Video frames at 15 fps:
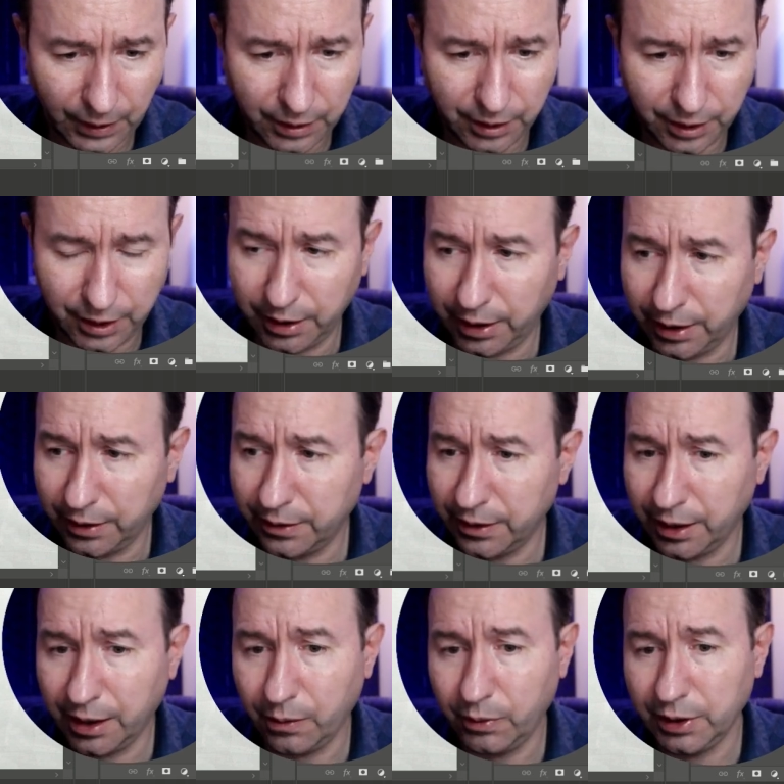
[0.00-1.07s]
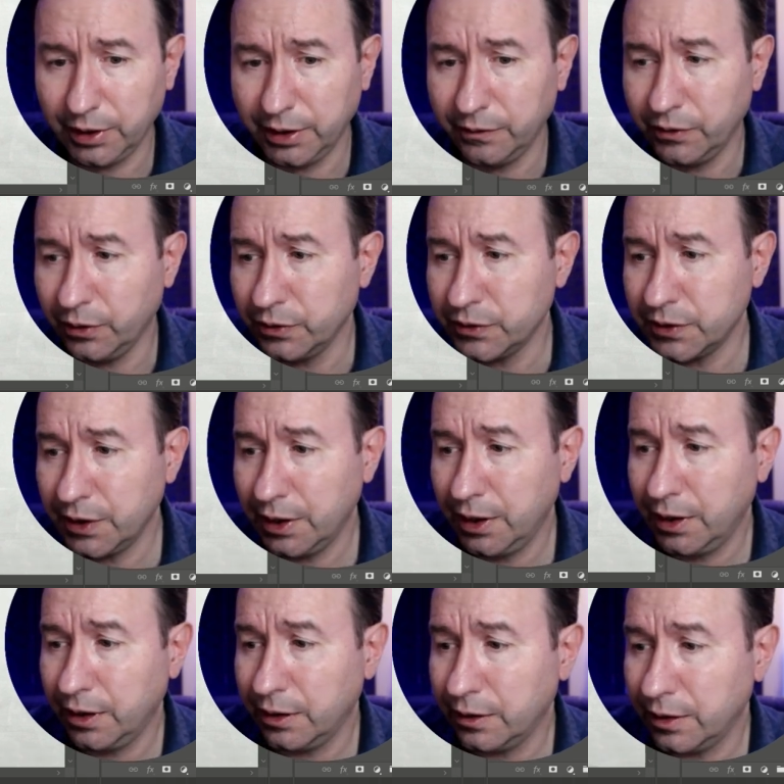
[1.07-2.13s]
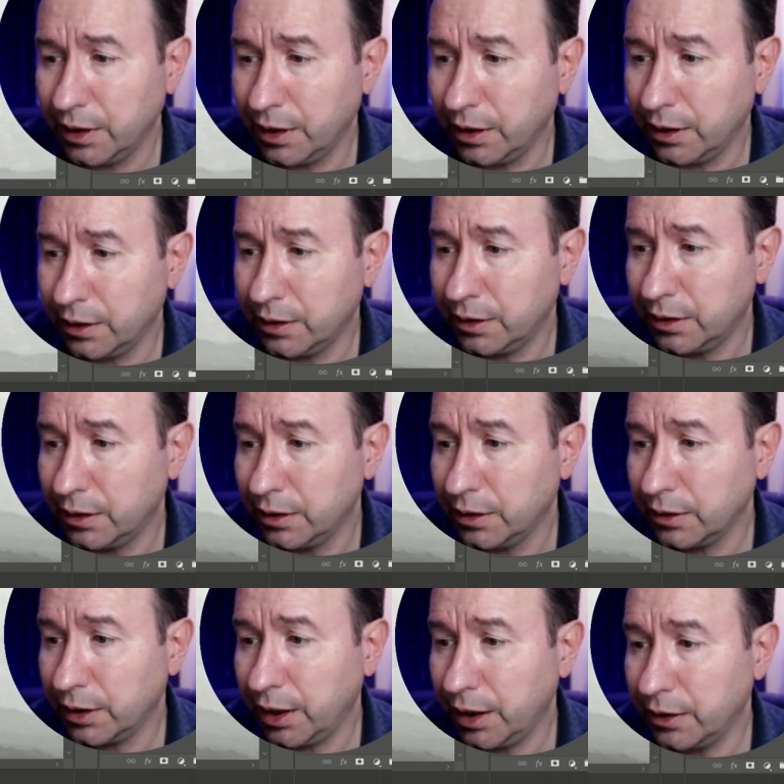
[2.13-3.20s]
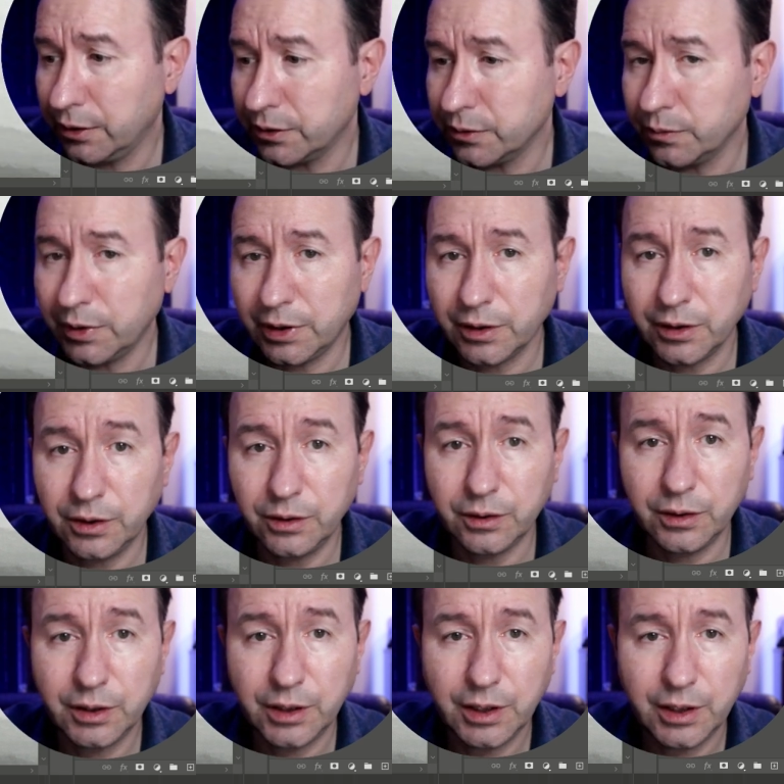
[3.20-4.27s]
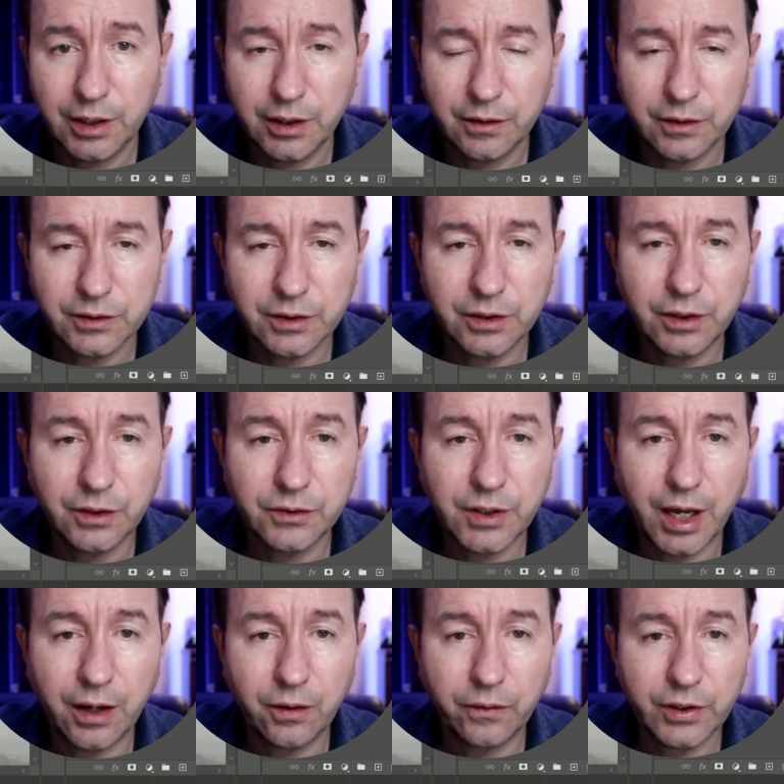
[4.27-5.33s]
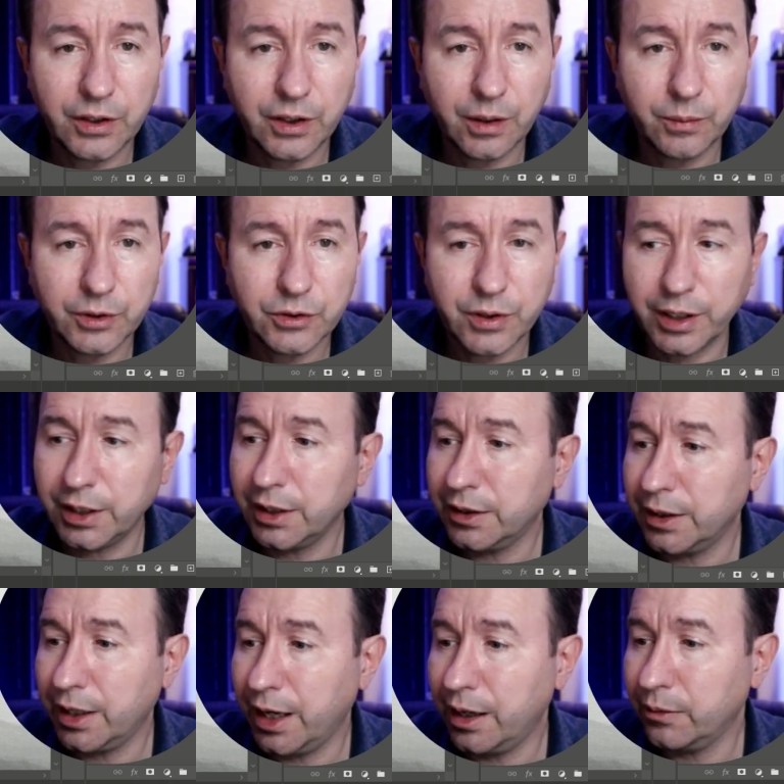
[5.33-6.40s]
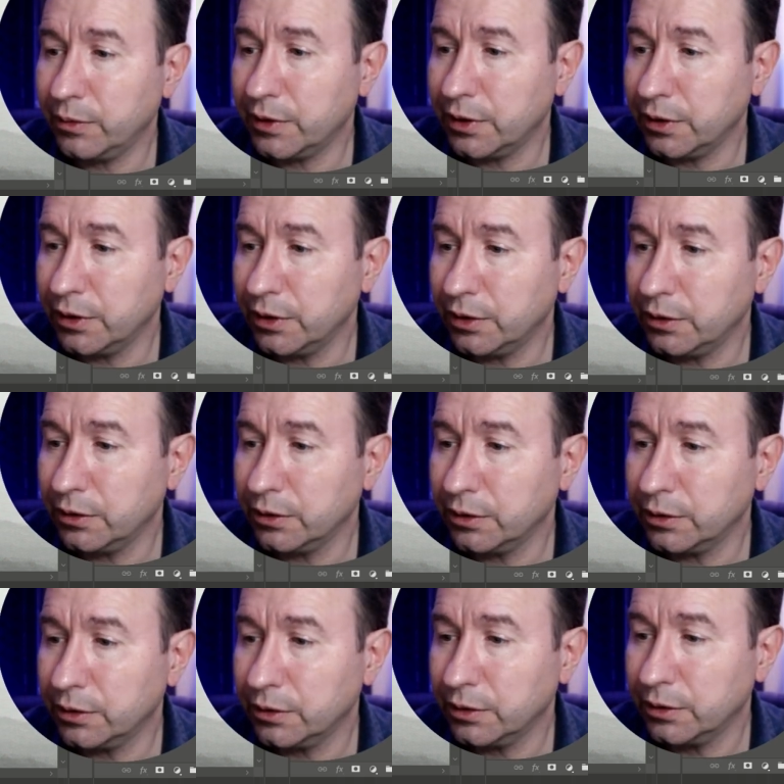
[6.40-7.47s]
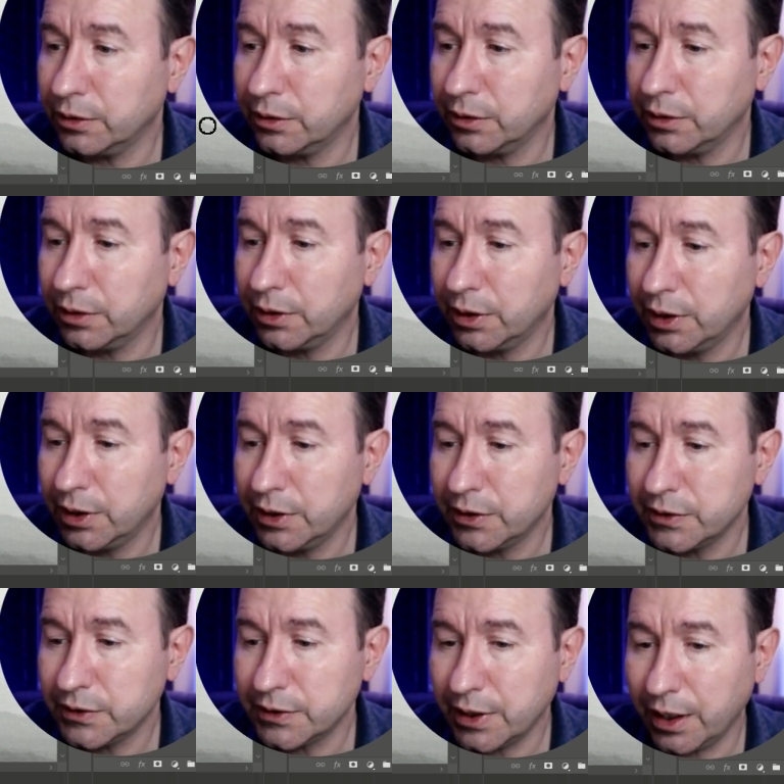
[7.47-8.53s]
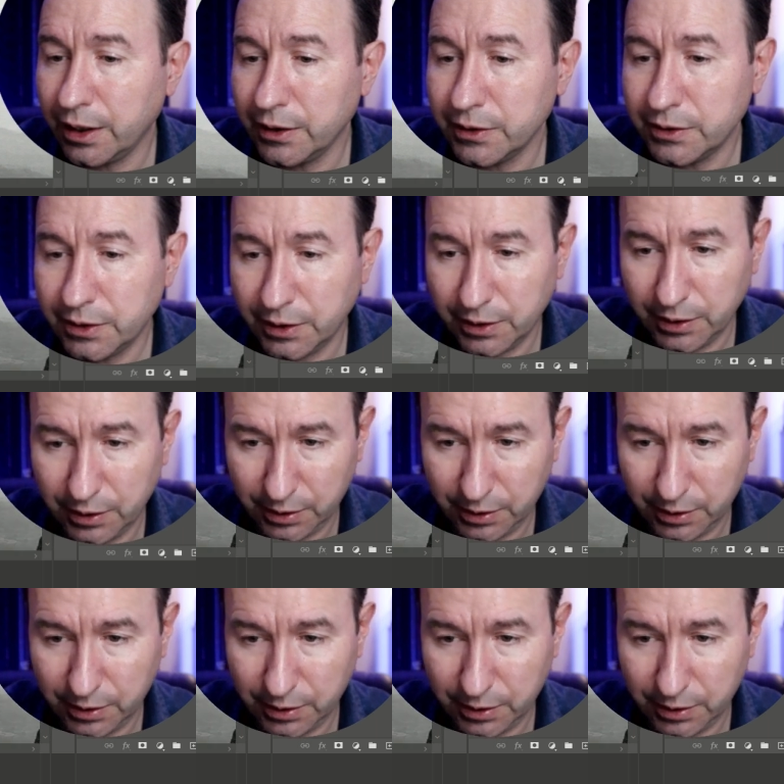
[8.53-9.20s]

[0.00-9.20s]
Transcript: And again, I think I want to leave those there. Okay, there's a little dot over here, and I want to try and get that with a littler sized.